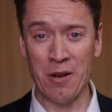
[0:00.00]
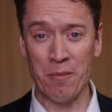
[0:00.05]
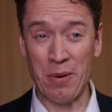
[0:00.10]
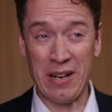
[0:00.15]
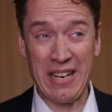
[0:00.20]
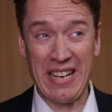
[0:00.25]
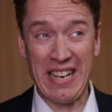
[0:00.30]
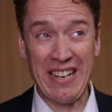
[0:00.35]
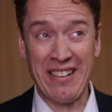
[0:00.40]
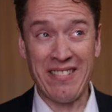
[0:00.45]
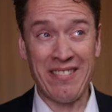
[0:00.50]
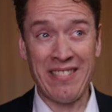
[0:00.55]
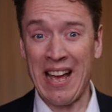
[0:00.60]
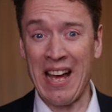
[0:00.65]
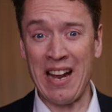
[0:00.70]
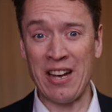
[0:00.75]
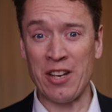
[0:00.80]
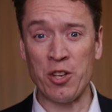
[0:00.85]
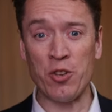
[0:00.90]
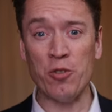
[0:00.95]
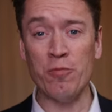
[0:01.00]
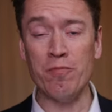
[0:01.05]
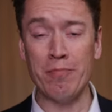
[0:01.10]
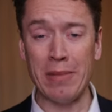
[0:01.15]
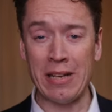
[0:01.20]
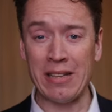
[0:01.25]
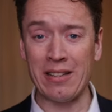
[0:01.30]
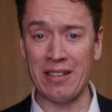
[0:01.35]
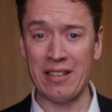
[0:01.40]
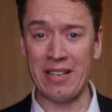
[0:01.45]
but in that
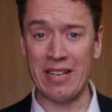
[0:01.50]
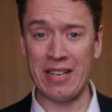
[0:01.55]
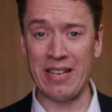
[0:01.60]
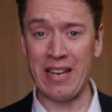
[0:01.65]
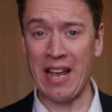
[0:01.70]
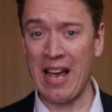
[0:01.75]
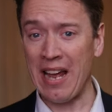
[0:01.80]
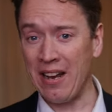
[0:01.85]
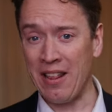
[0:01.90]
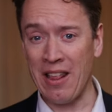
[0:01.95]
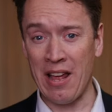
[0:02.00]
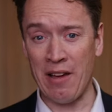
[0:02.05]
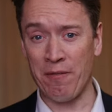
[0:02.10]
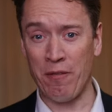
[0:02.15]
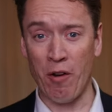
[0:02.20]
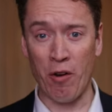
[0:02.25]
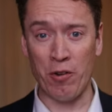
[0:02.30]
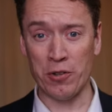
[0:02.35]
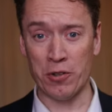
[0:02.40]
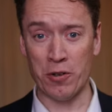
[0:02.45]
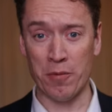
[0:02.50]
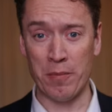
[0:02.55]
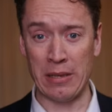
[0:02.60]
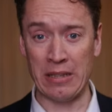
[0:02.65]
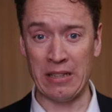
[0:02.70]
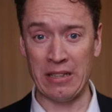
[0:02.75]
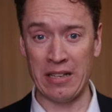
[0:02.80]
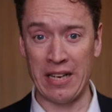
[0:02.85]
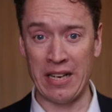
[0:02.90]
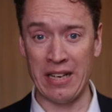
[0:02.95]
humility and in that
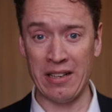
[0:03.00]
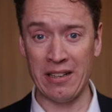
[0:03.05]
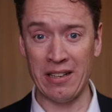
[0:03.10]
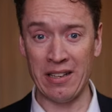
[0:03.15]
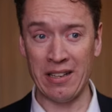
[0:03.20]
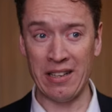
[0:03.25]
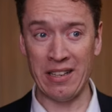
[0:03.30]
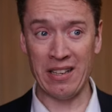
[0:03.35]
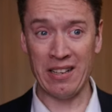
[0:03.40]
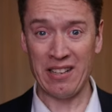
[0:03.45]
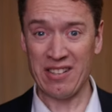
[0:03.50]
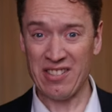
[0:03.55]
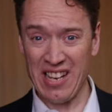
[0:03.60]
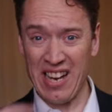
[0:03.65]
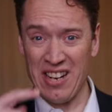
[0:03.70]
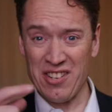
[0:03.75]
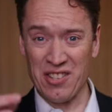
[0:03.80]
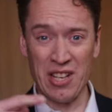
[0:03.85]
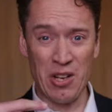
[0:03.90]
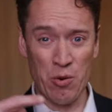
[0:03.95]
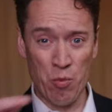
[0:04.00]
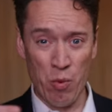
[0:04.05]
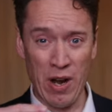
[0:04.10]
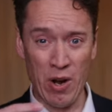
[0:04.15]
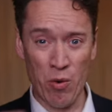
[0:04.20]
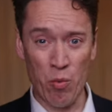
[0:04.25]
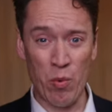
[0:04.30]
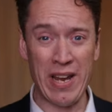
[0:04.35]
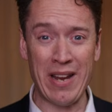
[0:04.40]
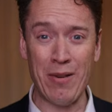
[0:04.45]
vulnerability, it's actually
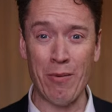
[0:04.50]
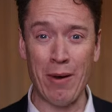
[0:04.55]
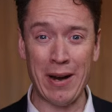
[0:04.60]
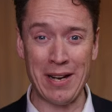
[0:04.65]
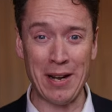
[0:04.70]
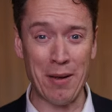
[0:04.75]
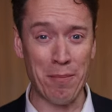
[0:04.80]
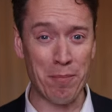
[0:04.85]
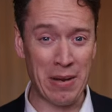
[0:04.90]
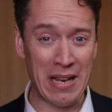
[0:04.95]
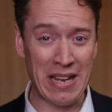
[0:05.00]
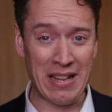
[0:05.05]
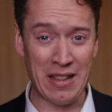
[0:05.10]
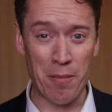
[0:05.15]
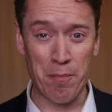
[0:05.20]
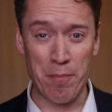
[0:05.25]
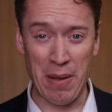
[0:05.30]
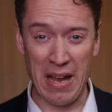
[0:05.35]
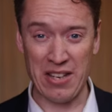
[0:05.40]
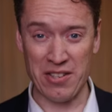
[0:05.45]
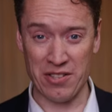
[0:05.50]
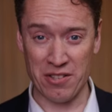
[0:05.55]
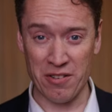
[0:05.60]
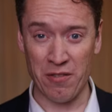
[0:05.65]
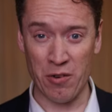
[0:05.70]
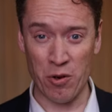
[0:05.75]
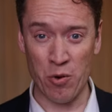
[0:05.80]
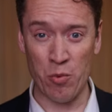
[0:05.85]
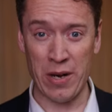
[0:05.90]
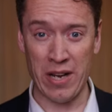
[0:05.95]
where we wind up being the best
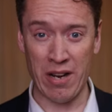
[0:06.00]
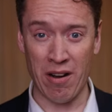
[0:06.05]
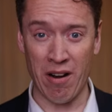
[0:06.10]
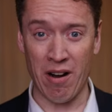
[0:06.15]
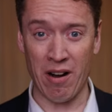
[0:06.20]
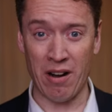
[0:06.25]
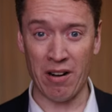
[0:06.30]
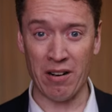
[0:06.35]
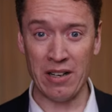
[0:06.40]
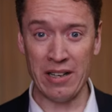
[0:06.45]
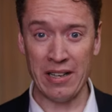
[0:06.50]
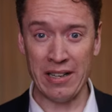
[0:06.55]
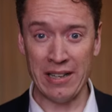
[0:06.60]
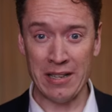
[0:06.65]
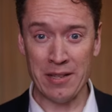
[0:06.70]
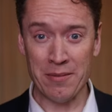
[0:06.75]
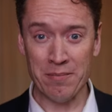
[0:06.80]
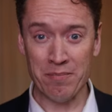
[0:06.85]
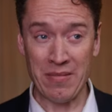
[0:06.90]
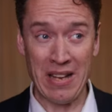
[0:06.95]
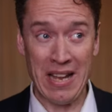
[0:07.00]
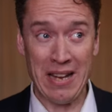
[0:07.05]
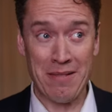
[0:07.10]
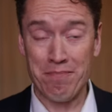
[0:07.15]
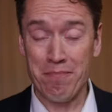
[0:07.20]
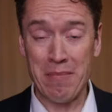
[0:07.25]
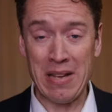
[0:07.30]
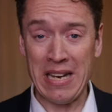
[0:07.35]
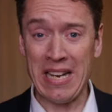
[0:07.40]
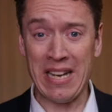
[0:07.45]
of who we are.
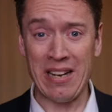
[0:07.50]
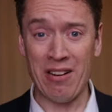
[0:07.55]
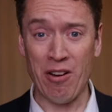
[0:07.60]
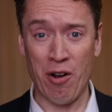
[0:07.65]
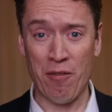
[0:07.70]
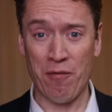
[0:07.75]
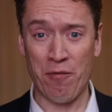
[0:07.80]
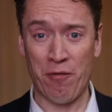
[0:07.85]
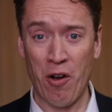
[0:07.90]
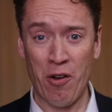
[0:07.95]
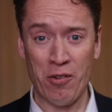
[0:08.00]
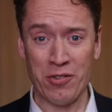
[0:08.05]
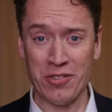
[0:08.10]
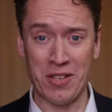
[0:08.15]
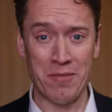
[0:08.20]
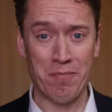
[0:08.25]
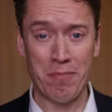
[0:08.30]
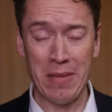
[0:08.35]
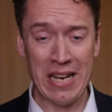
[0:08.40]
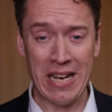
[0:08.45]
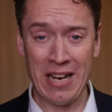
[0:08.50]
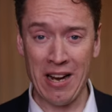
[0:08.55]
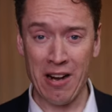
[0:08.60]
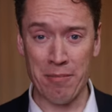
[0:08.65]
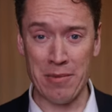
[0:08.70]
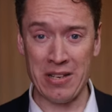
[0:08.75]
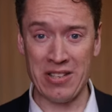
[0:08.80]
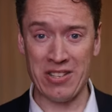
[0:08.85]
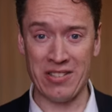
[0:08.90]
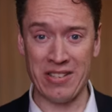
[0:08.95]
Admitting our faults, admitting
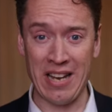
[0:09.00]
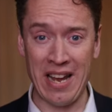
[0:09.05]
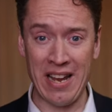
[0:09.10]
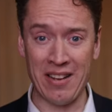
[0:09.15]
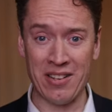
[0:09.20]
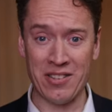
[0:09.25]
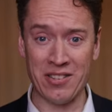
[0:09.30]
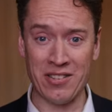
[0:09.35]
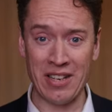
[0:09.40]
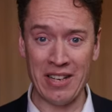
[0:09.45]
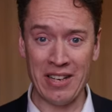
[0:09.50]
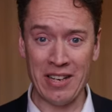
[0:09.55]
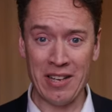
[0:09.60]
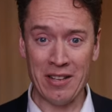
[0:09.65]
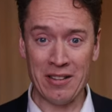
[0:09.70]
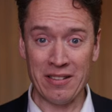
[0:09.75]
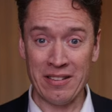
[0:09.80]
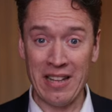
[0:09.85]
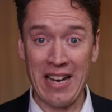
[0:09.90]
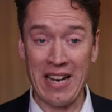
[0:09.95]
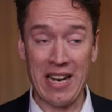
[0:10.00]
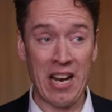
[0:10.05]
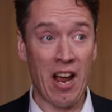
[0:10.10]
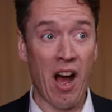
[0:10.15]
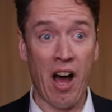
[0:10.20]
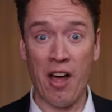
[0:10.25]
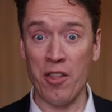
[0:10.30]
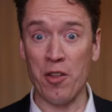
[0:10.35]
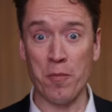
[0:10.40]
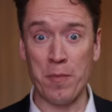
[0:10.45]
our mistakes,
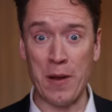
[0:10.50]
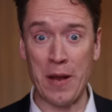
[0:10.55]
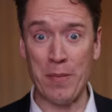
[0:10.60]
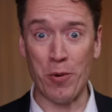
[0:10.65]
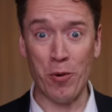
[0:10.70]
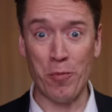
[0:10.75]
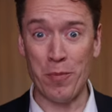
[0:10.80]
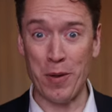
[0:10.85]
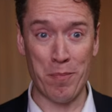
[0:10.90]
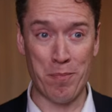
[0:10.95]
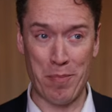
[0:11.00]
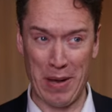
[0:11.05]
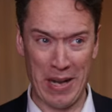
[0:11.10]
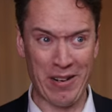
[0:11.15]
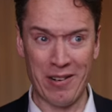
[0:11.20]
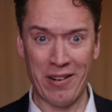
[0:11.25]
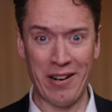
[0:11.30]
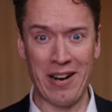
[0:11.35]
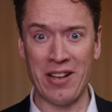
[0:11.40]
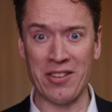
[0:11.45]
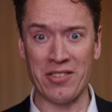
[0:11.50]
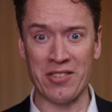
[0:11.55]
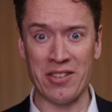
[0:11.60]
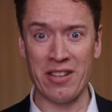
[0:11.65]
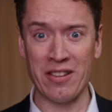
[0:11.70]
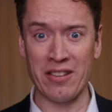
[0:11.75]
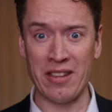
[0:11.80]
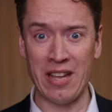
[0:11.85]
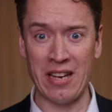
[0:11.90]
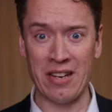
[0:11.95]
letting other people be better at us
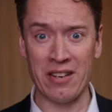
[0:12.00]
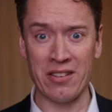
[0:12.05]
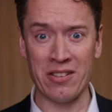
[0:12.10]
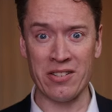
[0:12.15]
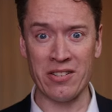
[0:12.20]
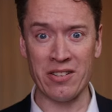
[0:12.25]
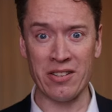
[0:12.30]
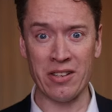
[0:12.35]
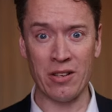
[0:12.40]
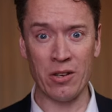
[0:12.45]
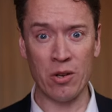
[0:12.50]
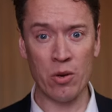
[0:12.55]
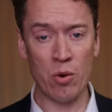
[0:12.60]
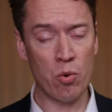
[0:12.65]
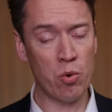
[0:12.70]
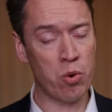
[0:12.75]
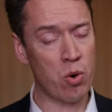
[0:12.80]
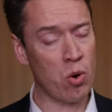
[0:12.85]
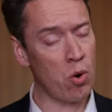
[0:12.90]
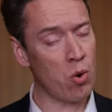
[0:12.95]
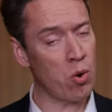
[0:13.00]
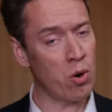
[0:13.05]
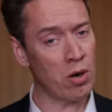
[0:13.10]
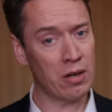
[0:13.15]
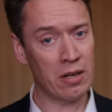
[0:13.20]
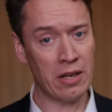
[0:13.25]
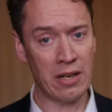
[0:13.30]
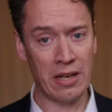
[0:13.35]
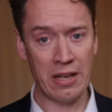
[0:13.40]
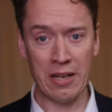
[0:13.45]
than things,
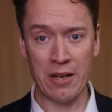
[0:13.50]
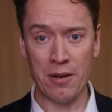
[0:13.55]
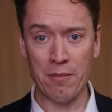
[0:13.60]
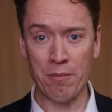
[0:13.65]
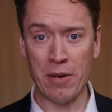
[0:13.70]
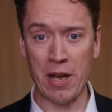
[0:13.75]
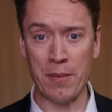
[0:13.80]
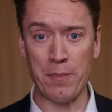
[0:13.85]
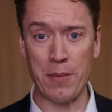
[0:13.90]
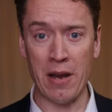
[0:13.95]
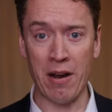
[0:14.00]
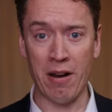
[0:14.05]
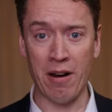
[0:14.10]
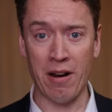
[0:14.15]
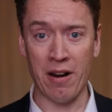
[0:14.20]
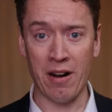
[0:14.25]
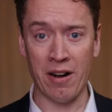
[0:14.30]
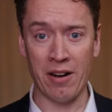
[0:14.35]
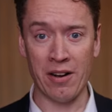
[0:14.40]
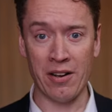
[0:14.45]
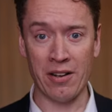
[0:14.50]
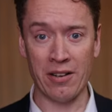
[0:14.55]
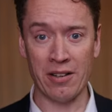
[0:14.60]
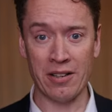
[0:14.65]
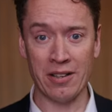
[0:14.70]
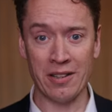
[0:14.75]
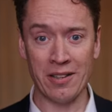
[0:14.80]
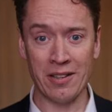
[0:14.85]
whew, might be hard,